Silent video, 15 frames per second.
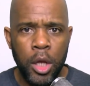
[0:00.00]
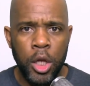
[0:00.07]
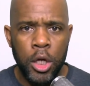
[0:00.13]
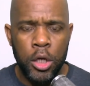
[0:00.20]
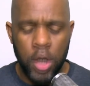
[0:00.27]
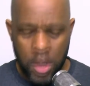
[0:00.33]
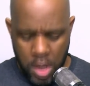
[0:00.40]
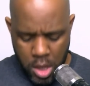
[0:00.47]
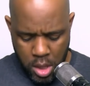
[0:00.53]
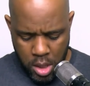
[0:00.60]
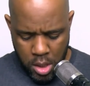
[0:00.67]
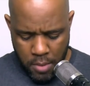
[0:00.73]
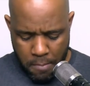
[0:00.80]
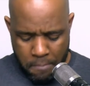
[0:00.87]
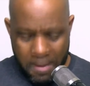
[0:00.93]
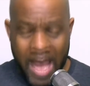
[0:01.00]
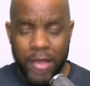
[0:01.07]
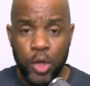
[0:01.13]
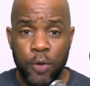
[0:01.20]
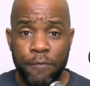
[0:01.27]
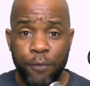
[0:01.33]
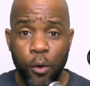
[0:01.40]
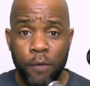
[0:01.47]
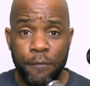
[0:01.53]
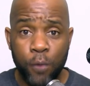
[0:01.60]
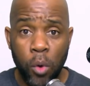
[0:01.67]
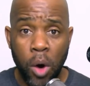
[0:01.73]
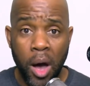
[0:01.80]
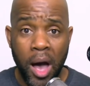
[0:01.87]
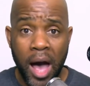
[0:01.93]
Look, Matthew
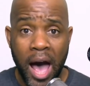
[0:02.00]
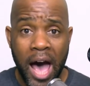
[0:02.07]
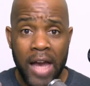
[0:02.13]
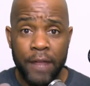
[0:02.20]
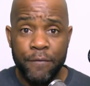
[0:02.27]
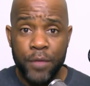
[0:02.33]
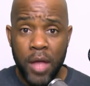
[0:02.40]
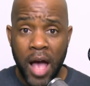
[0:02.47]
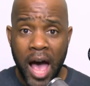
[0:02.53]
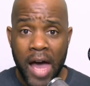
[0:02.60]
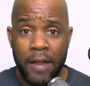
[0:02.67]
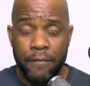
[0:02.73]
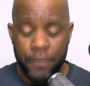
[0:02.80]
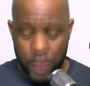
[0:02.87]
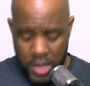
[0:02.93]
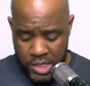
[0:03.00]
4:4.